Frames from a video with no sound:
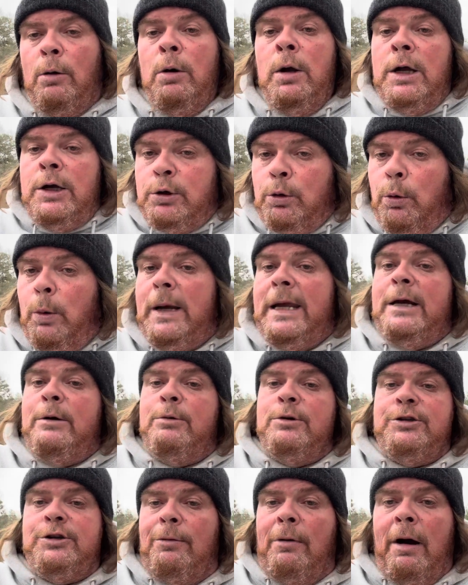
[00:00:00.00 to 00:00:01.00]
tweak
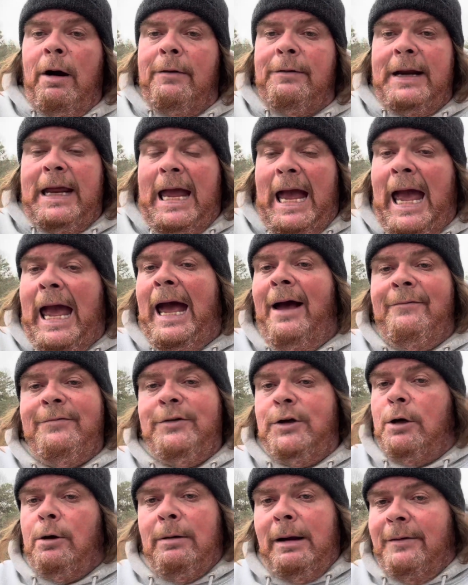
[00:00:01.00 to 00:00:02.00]
what you already have.
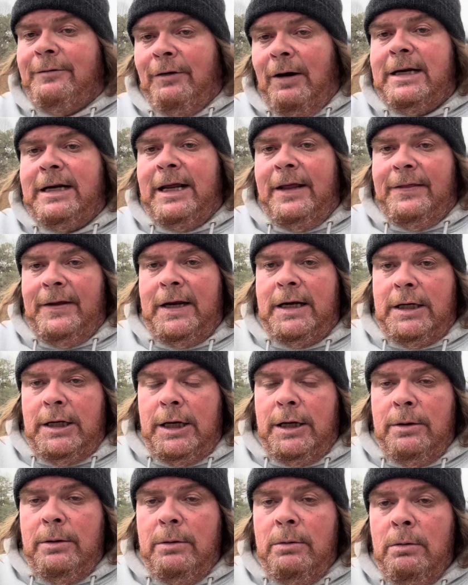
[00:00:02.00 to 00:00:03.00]
You don't have to write anything
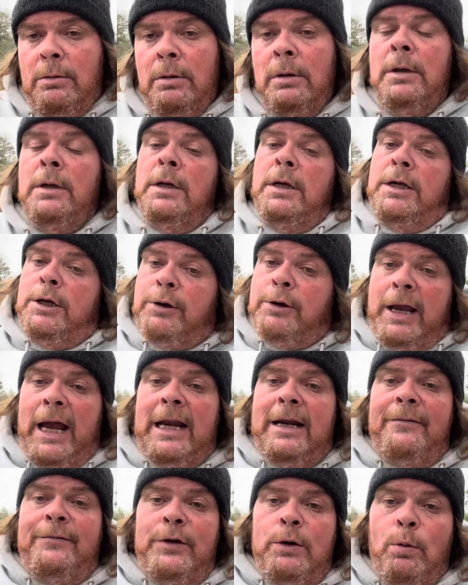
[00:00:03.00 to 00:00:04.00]
new. You
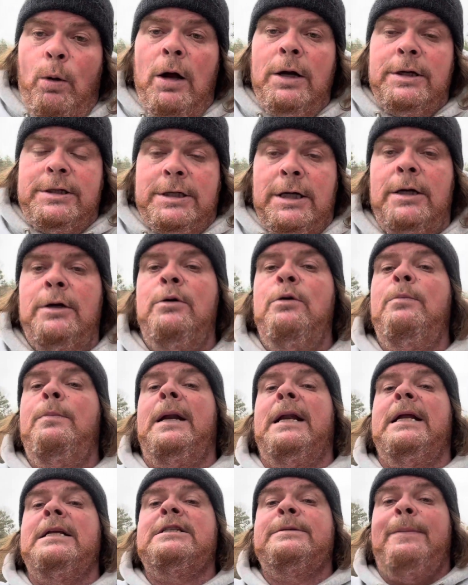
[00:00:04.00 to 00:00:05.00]
can if you want to,
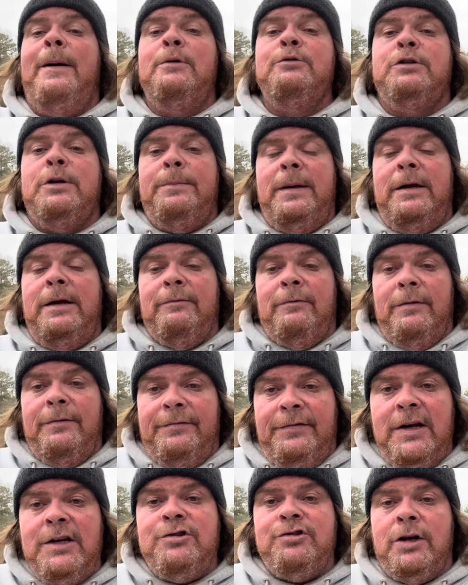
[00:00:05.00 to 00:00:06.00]
but it's supposed to be
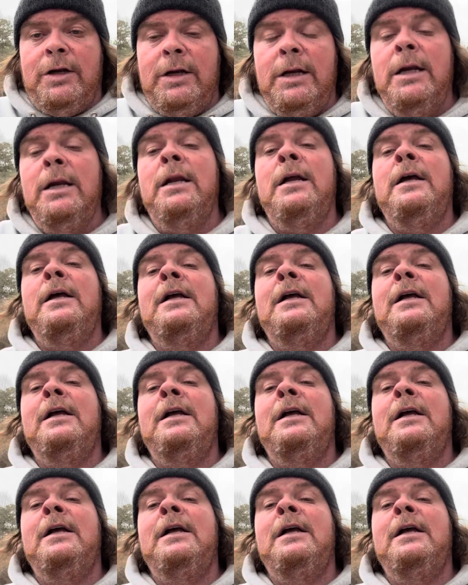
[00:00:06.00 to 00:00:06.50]
revision.